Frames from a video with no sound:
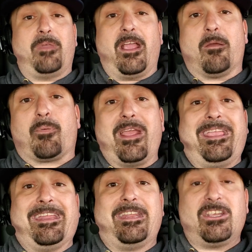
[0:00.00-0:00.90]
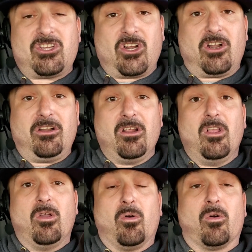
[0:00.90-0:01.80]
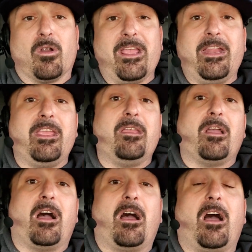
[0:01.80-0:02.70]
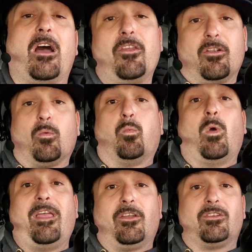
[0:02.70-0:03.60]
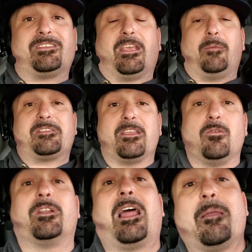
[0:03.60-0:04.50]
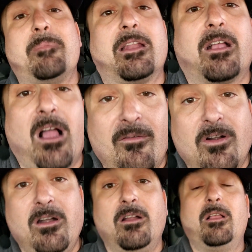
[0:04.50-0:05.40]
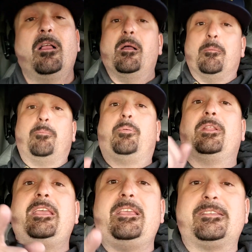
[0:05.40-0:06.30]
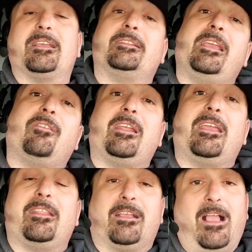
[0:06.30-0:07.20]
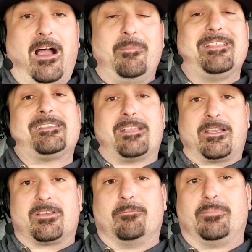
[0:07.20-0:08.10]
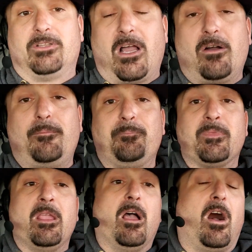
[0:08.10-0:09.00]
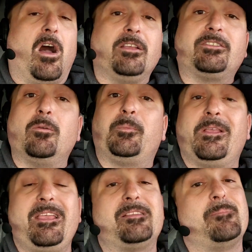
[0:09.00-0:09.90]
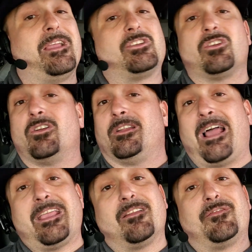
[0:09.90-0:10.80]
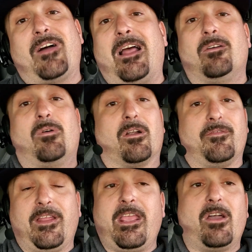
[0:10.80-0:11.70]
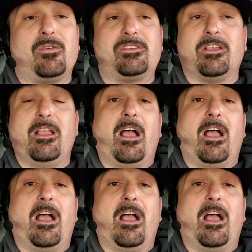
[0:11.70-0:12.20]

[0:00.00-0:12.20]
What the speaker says: air brake conditioner or any other weather tips that you would like me to cover, please leave it in the comments section below. Also, please make sure to like and follow our videos,